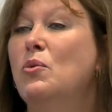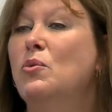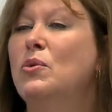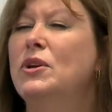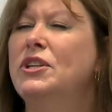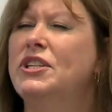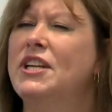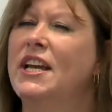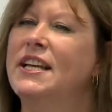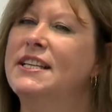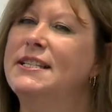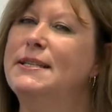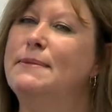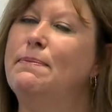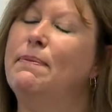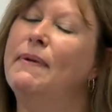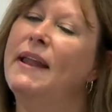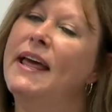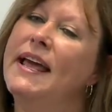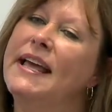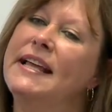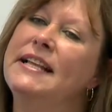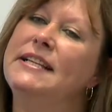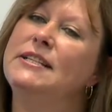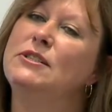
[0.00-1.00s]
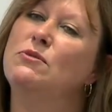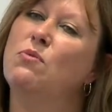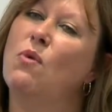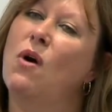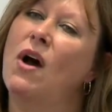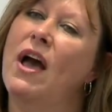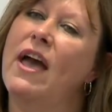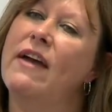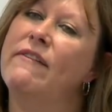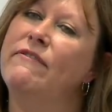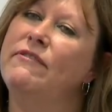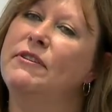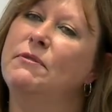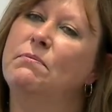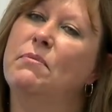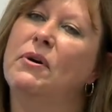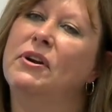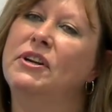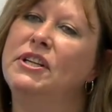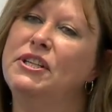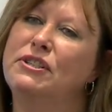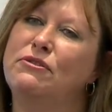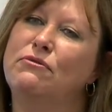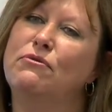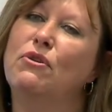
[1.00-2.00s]
which explains what
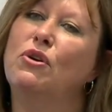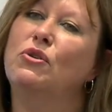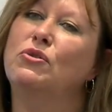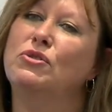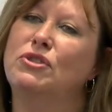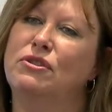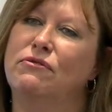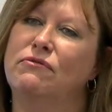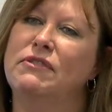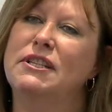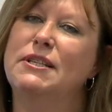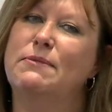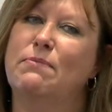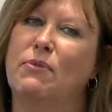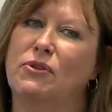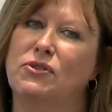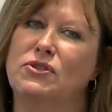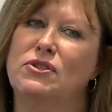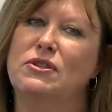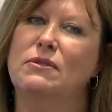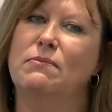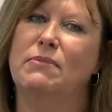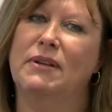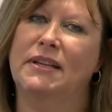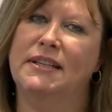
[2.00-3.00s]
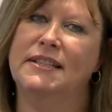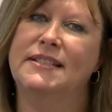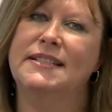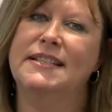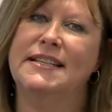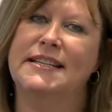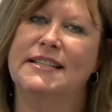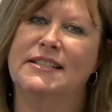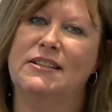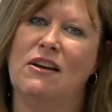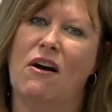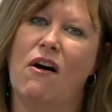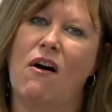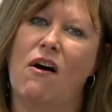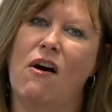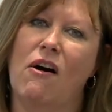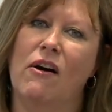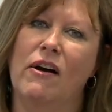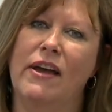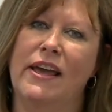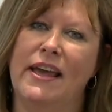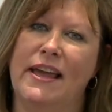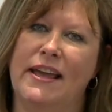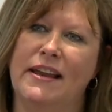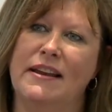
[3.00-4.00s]
everybody's roles and responsibilities
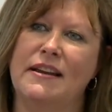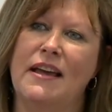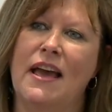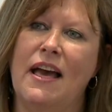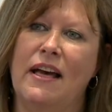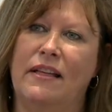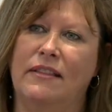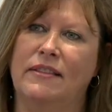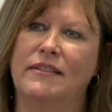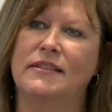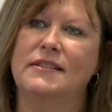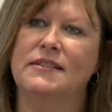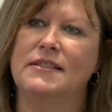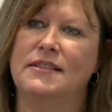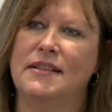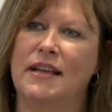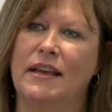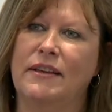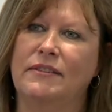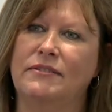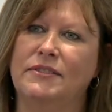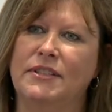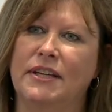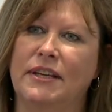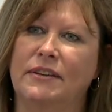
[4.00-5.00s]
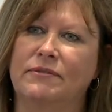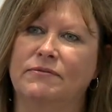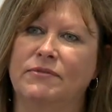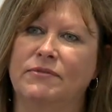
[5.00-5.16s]
are in health and safety.